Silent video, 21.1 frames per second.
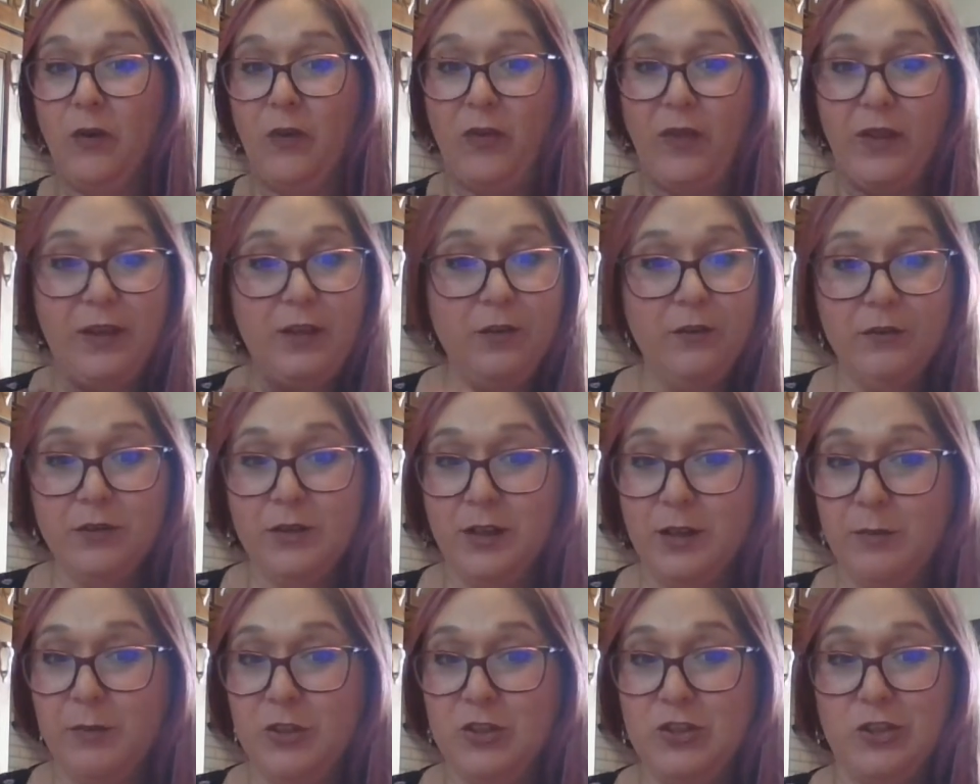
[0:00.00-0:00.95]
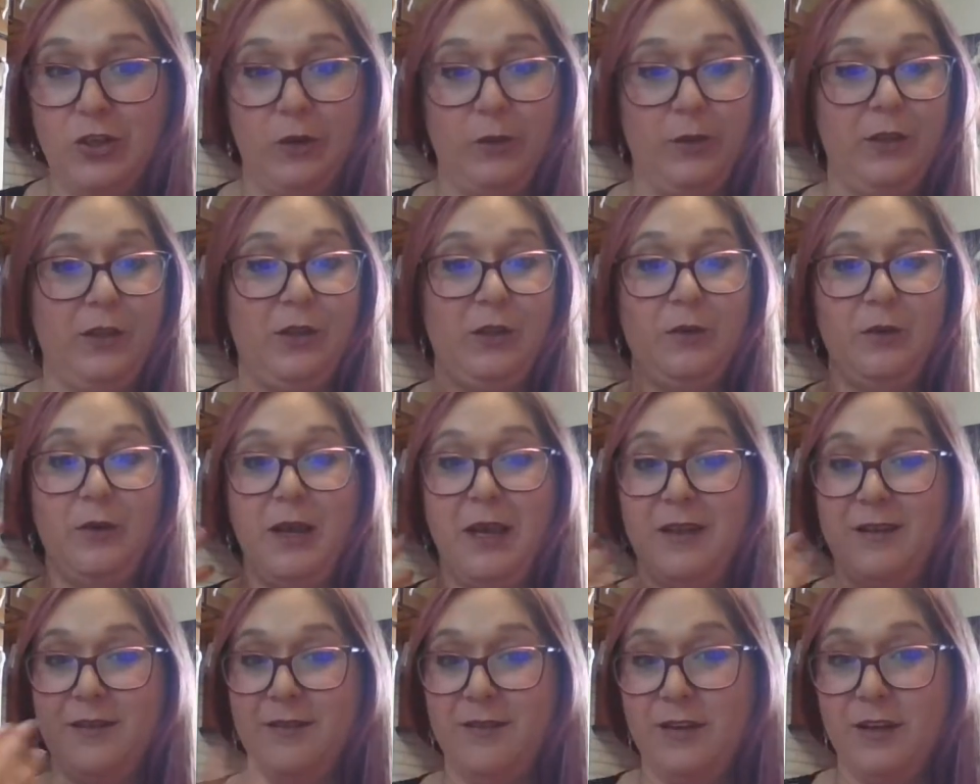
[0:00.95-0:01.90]
Thank you for letting me share it with you.
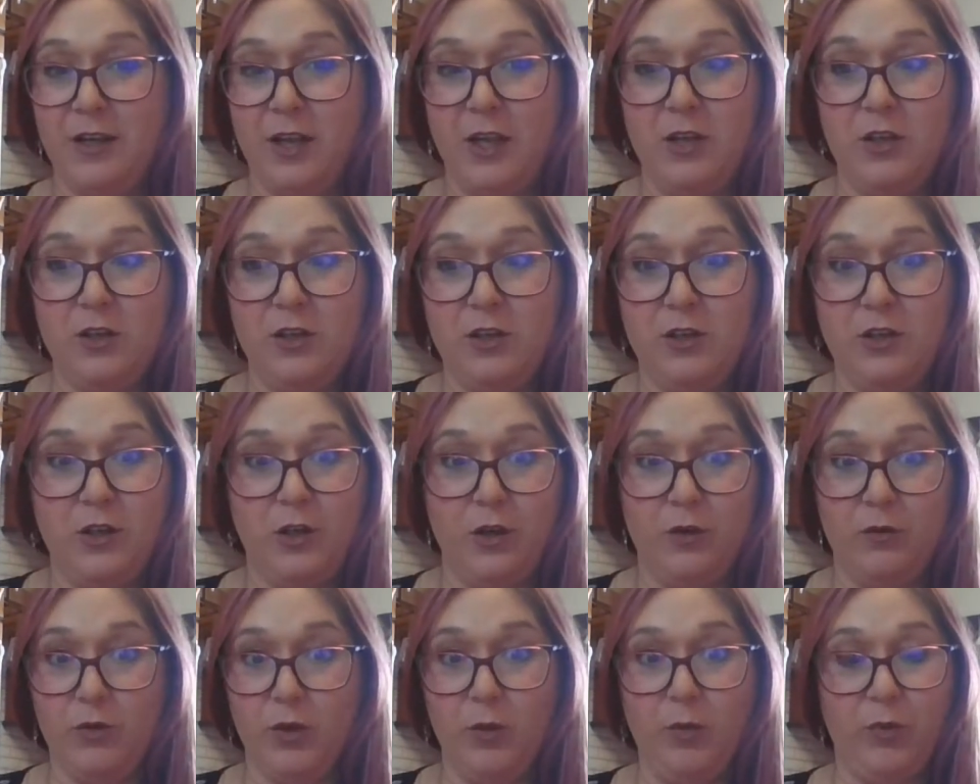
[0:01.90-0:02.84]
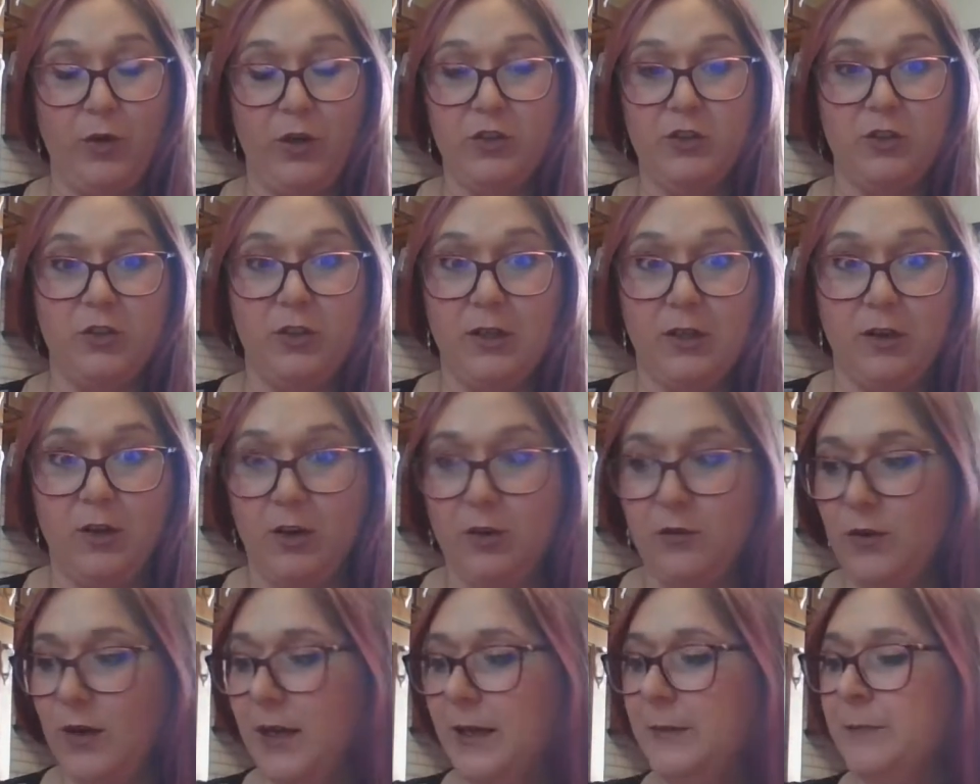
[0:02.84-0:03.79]
And no pressure at all,
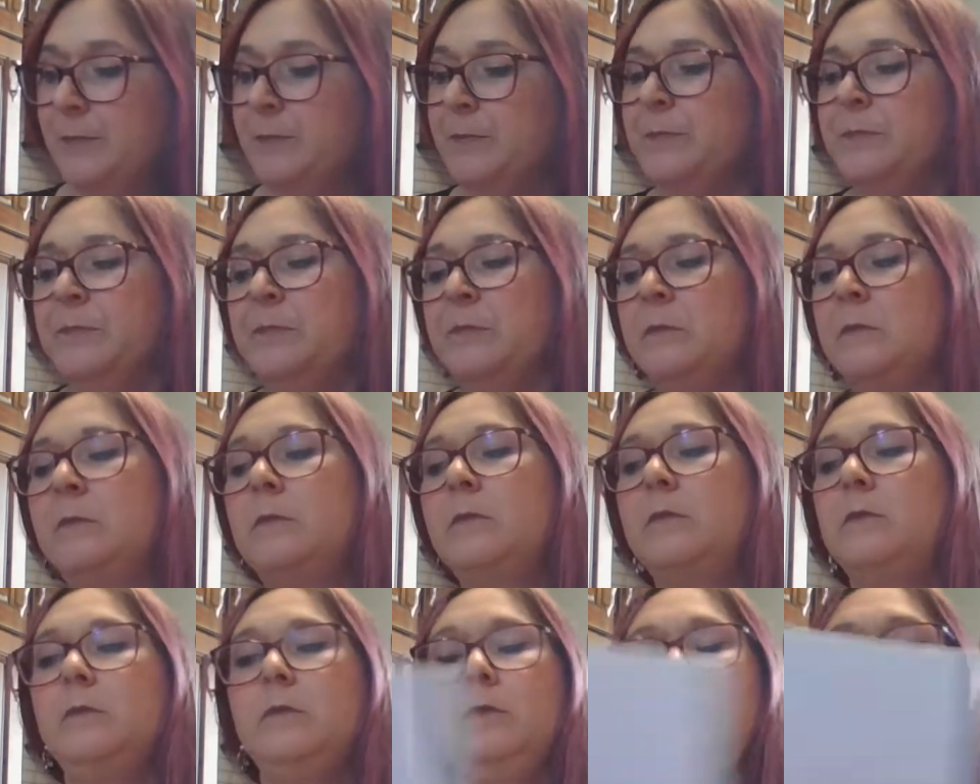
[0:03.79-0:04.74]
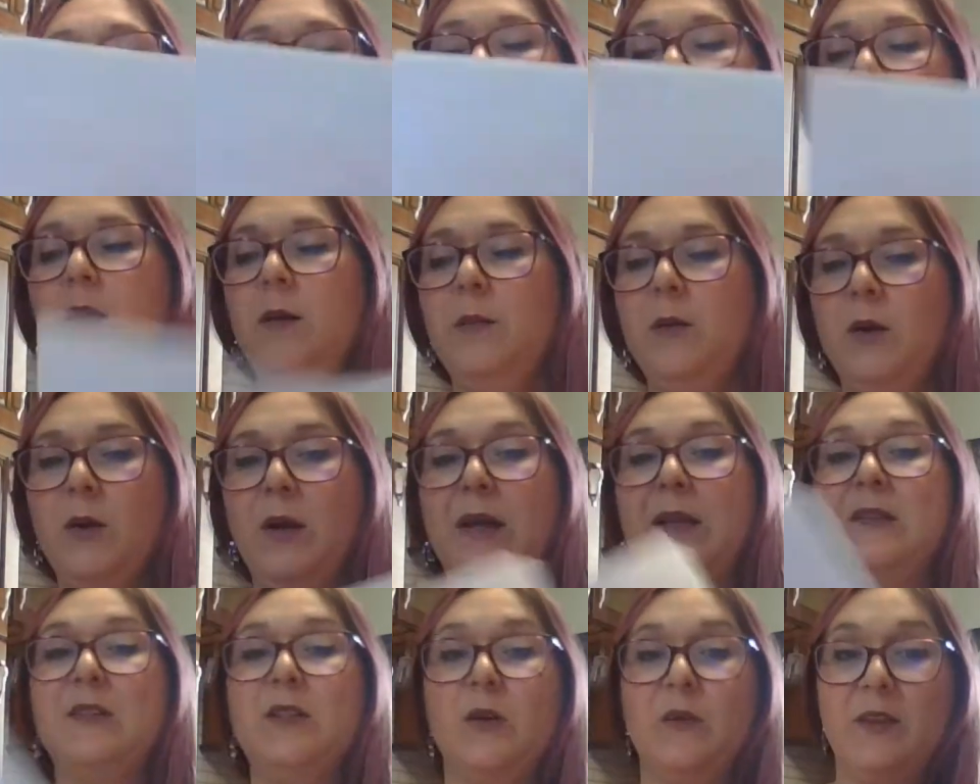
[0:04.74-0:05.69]
right?
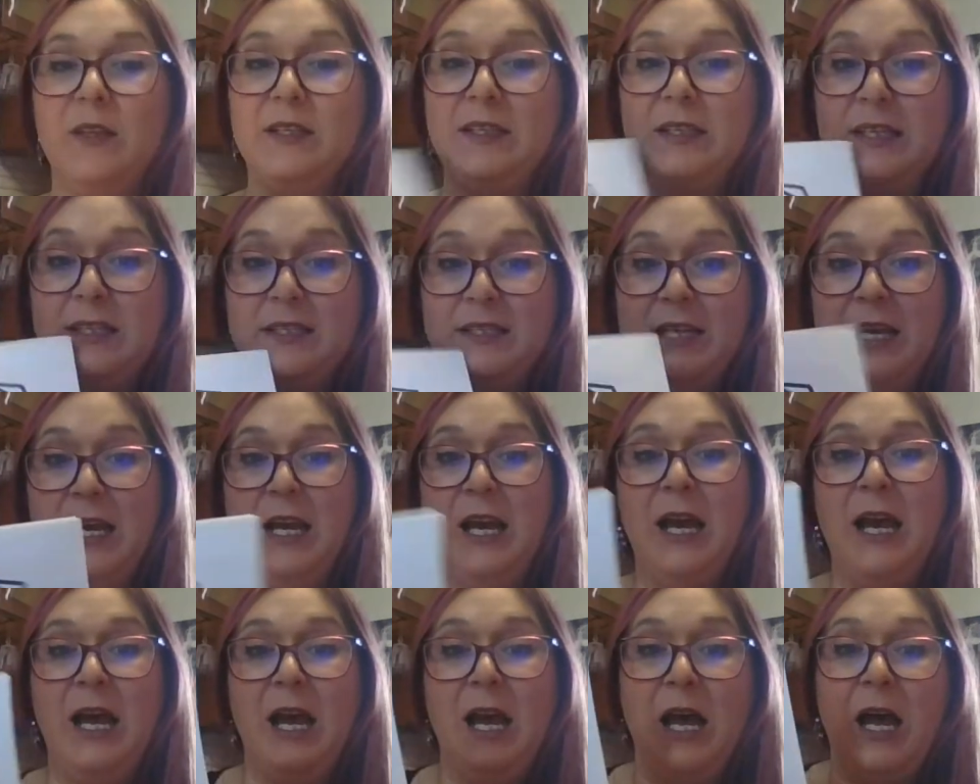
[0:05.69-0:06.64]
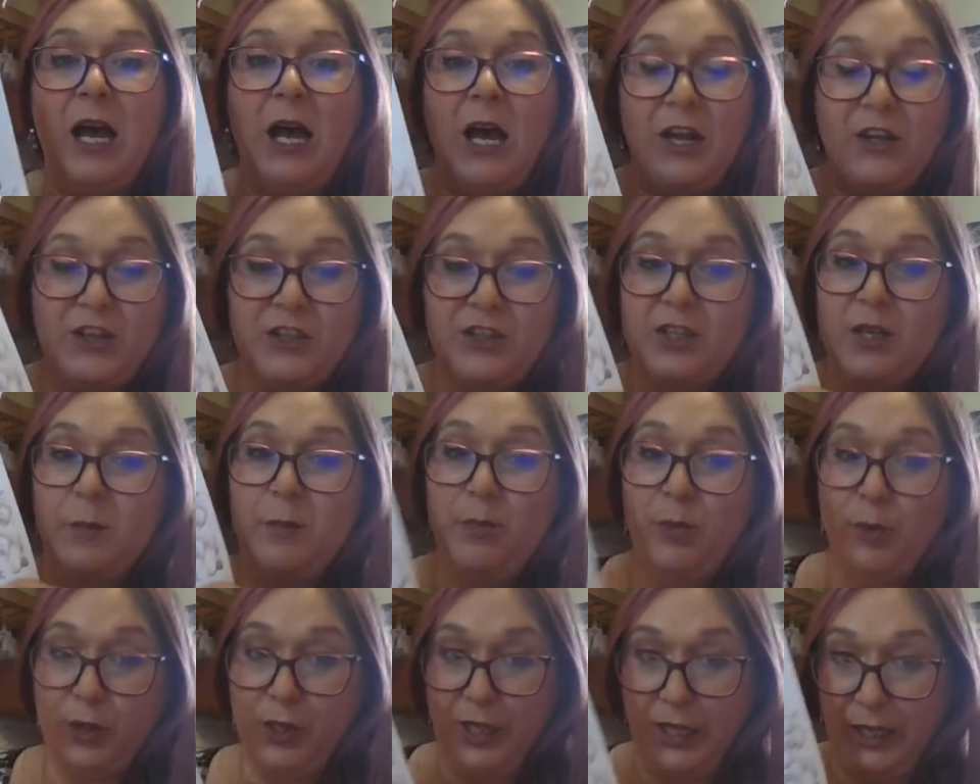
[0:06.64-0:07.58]
Okay, so this is just a
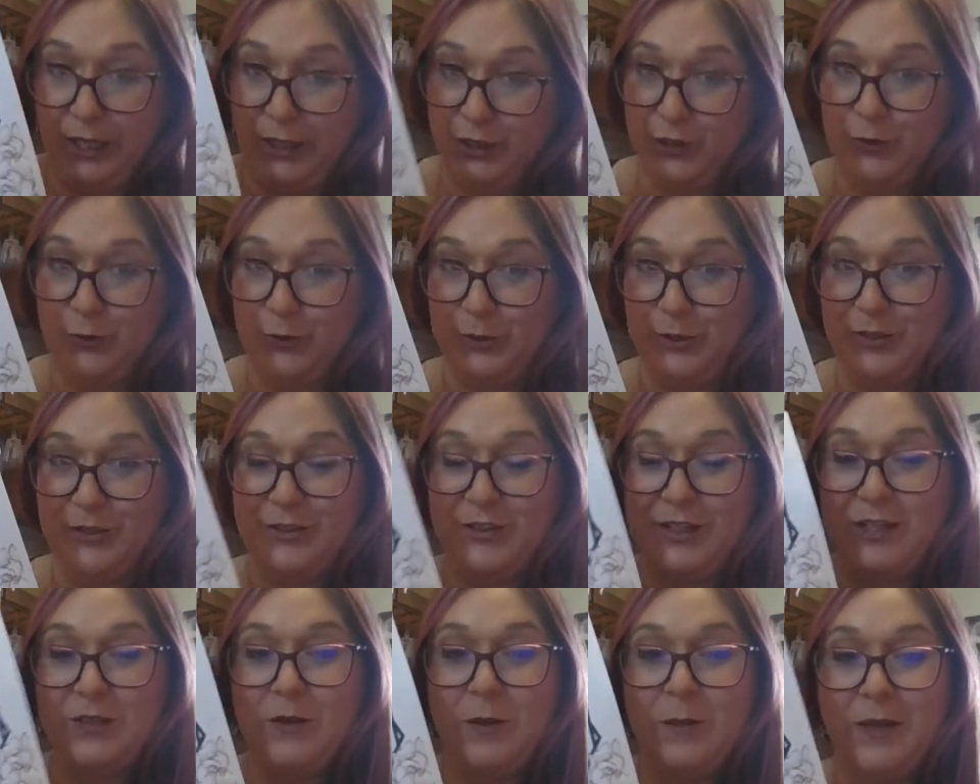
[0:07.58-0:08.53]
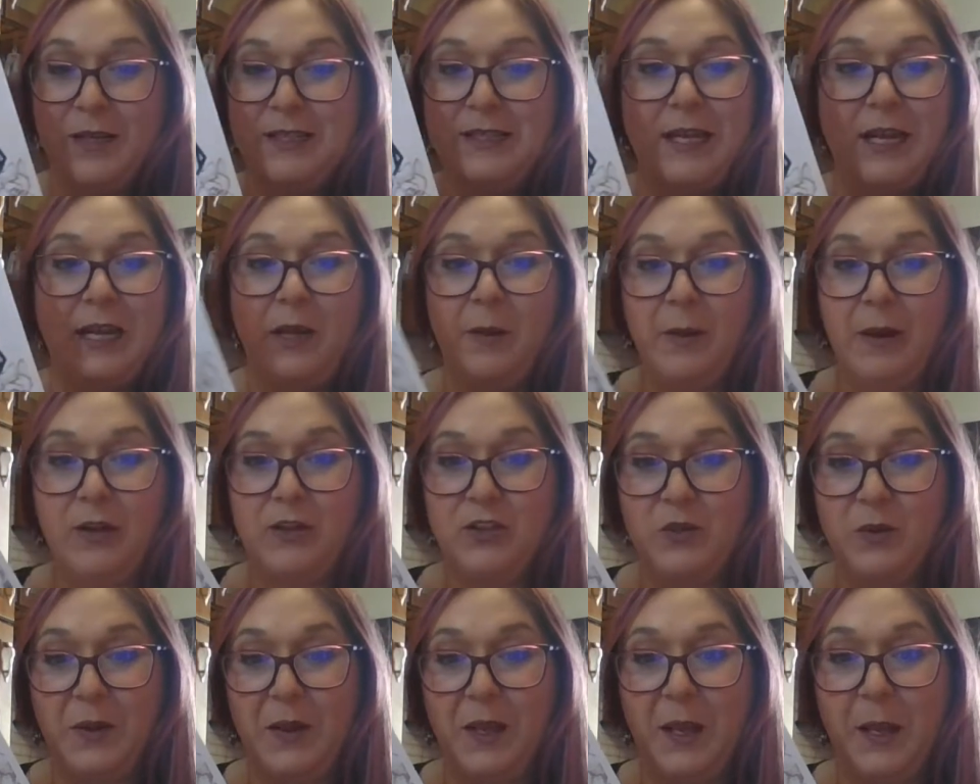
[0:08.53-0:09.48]
booking tool. So that's why I'm excited about
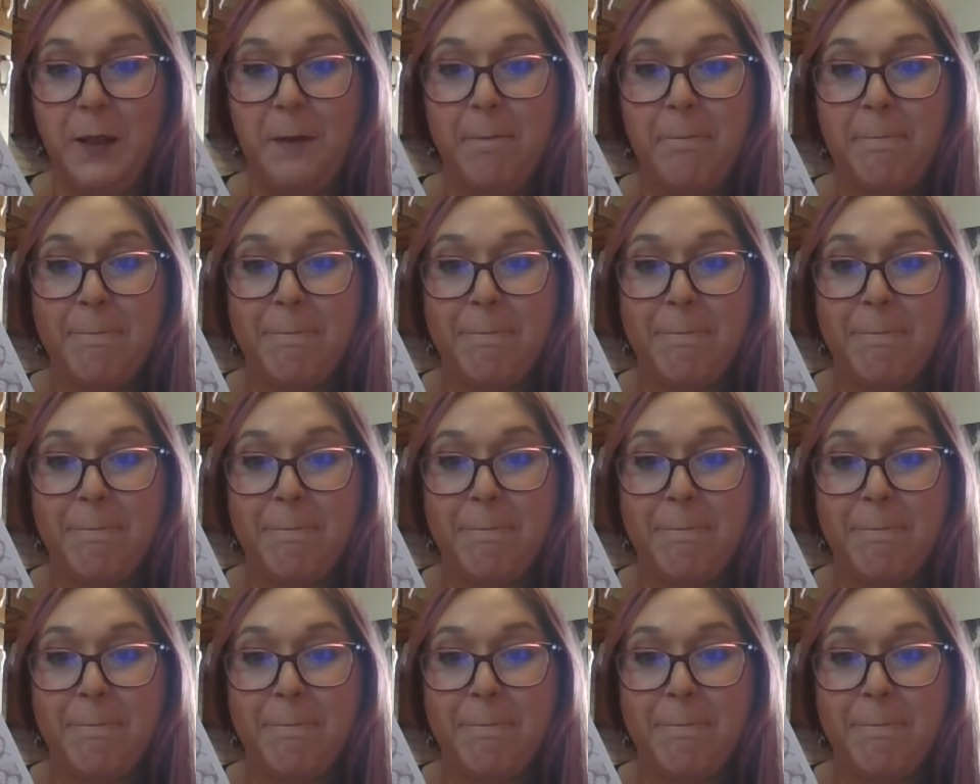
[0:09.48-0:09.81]
doing it.